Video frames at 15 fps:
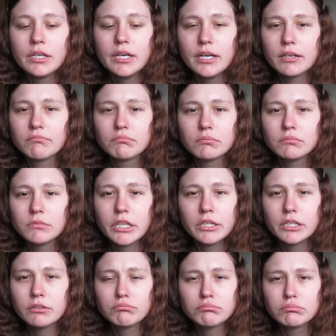Yeah,
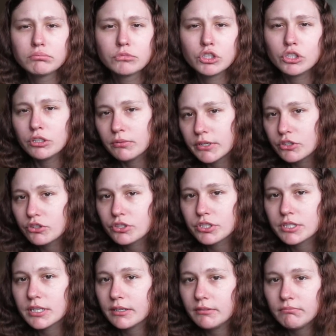nothing too
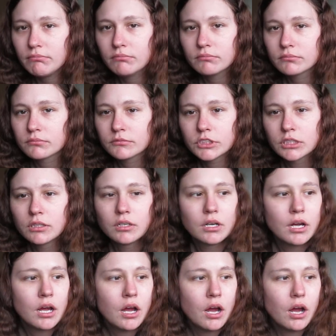interesting.
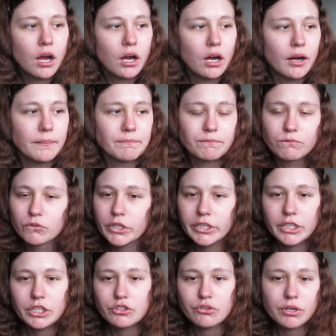
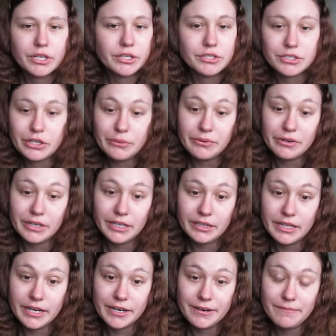Really enjoy the snowboarding
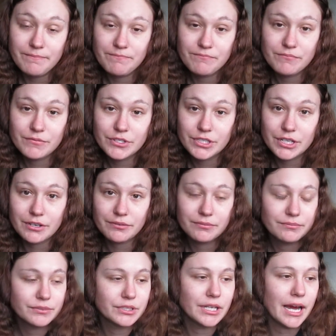there, so
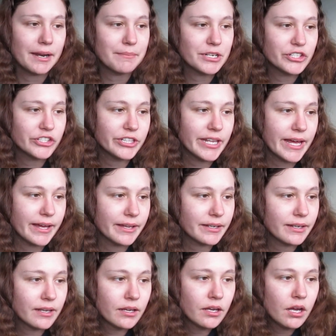gotta mention that.
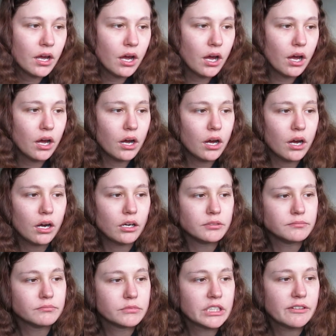
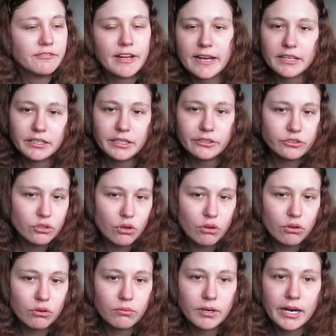The valley as a
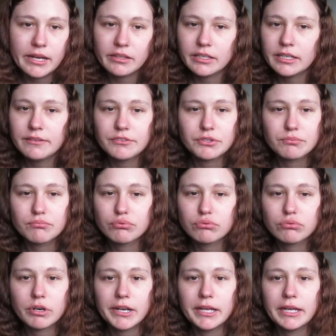whole where I live is
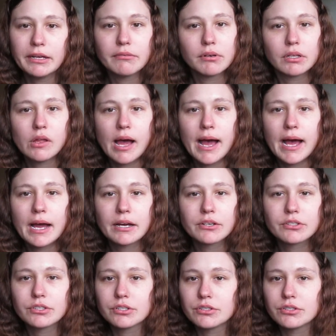pretty relaxed.